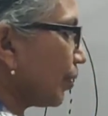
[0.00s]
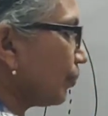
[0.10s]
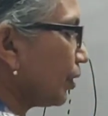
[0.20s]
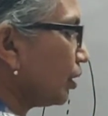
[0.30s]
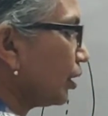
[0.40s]

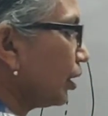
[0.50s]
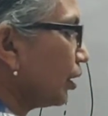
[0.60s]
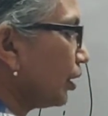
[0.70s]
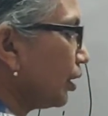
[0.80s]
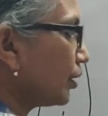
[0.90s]
remember,
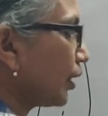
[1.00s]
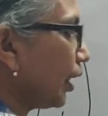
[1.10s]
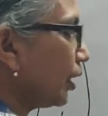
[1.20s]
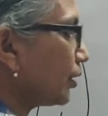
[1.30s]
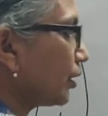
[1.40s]
is
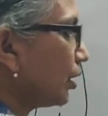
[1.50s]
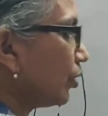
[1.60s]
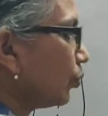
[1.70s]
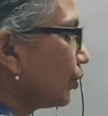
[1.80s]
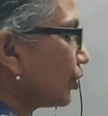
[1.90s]

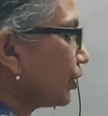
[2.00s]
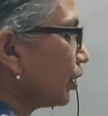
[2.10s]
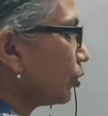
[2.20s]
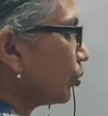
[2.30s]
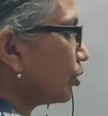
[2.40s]
AC, which
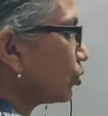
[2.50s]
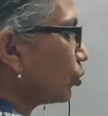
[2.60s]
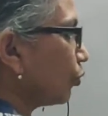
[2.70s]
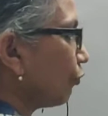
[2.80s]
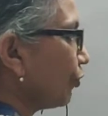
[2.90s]
is equal
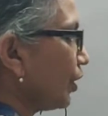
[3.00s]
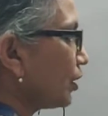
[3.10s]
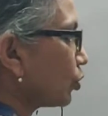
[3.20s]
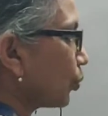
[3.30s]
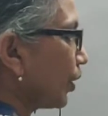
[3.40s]
to
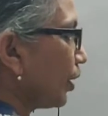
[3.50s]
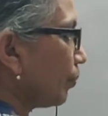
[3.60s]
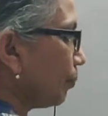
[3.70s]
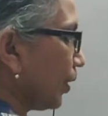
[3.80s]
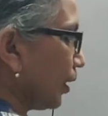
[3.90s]
v
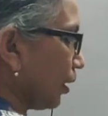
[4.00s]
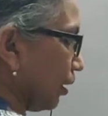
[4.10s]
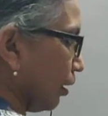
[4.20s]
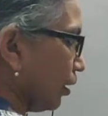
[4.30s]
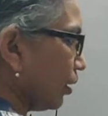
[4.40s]
square by
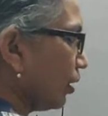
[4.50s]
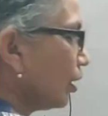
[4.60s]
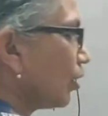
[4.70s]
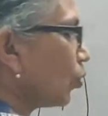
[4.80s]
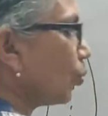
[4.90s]
r,
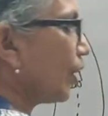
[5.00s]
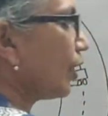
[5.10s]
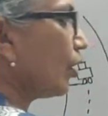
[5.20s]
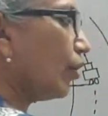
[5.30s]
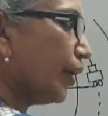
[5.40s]

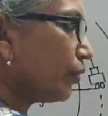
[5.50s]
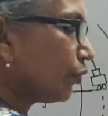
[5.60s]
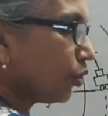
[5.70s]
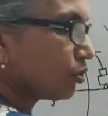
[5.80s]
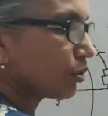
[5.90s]

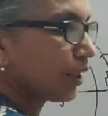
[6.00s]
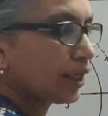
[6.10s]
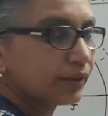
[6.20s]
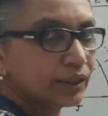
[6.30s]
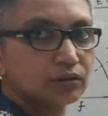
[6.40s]
and we also
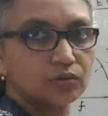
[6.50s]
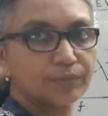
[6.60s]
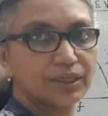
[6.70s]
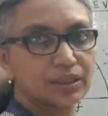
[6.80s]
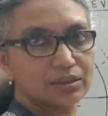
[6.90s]
have that
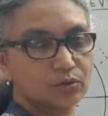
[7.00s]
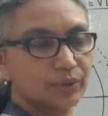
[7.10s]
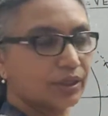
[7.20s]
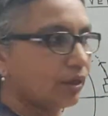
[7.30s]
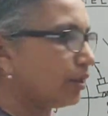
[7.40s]
omega
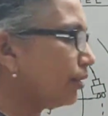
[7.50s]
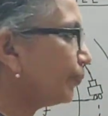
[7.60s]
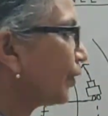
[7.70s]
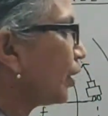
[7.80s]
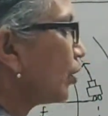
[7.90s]
square r,
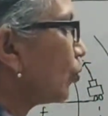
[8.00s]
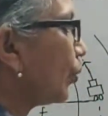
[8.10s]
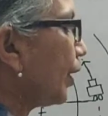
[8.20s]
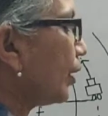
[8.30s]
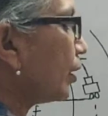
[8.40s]

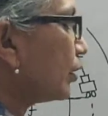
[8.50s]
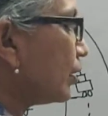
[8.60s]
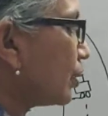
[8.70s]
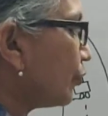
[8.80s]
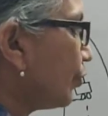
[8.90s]
where
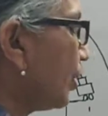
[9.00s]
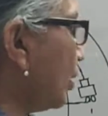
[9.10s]
this